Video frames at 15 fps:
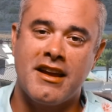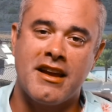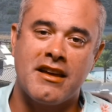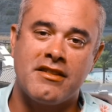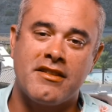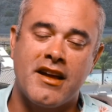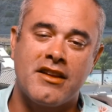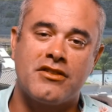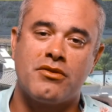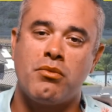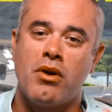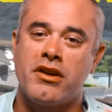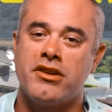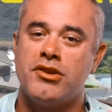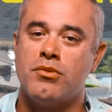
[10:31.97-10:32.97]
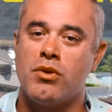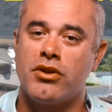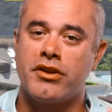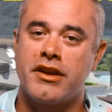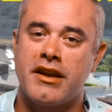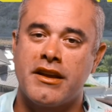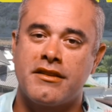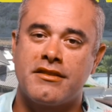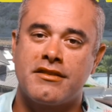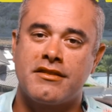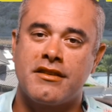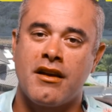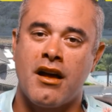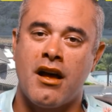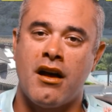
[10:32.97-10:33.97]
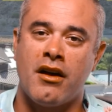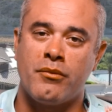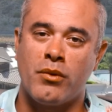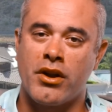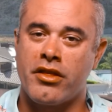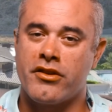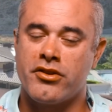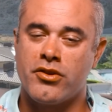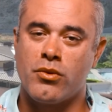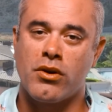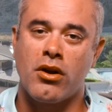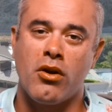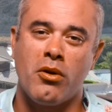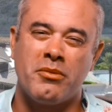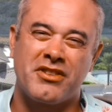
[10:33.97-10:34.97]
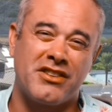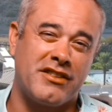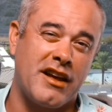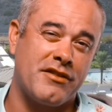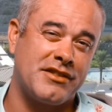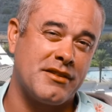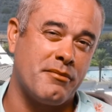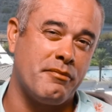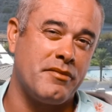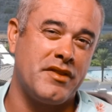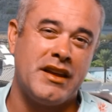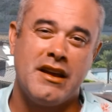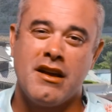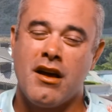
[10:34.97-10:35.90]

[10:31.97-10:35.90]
and that's what you will get on one of the newer homes, because they have some